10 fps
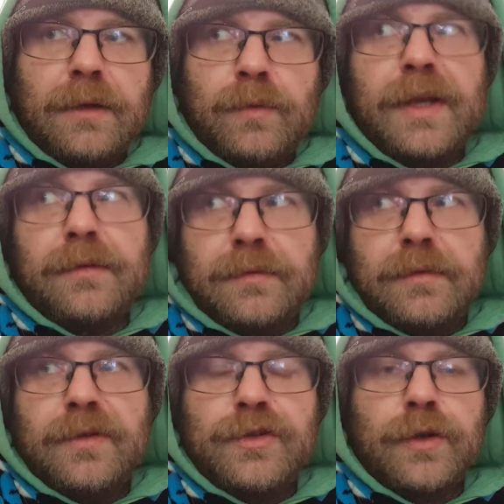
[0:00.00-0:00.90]
when
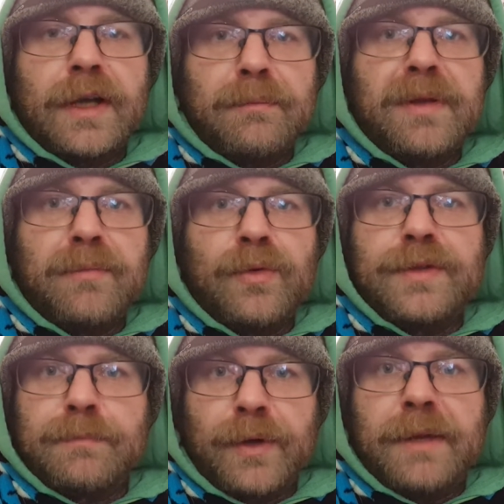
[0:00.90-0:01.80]
Shotgun
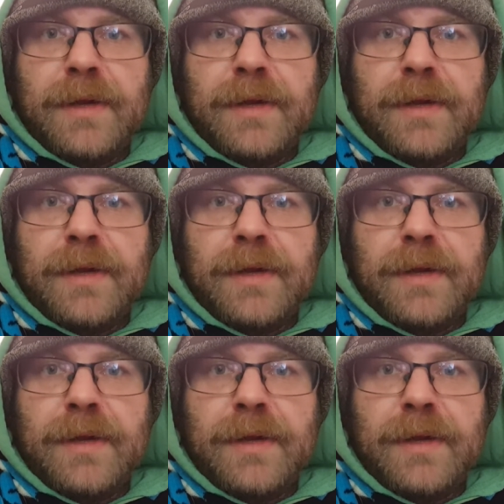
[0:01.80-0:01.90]
Pinboard's pretty